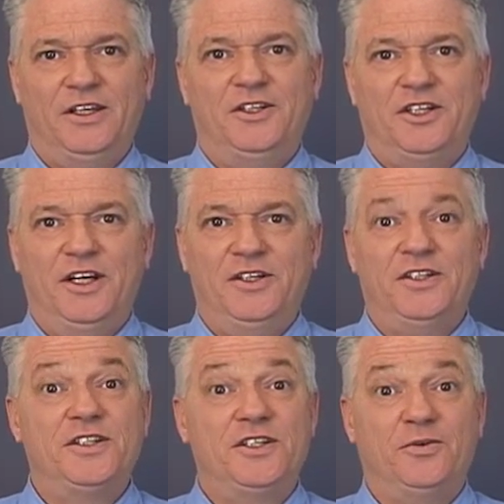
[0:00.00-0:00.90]
The
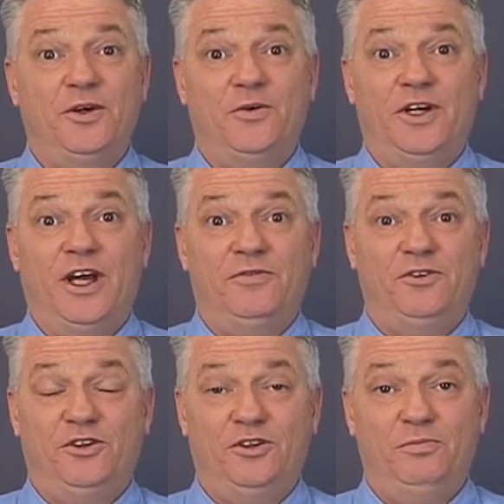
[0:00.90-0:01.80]
chances that we would
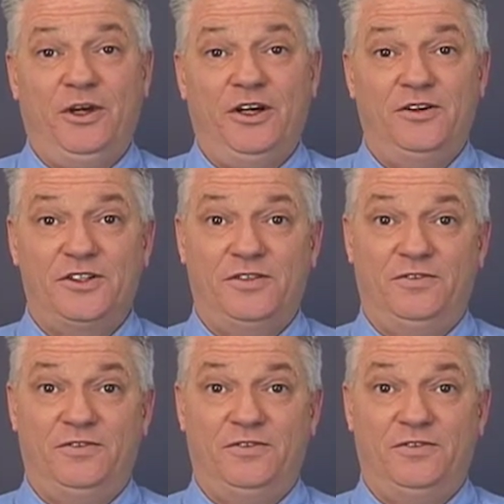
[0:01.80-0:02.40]
have two pairs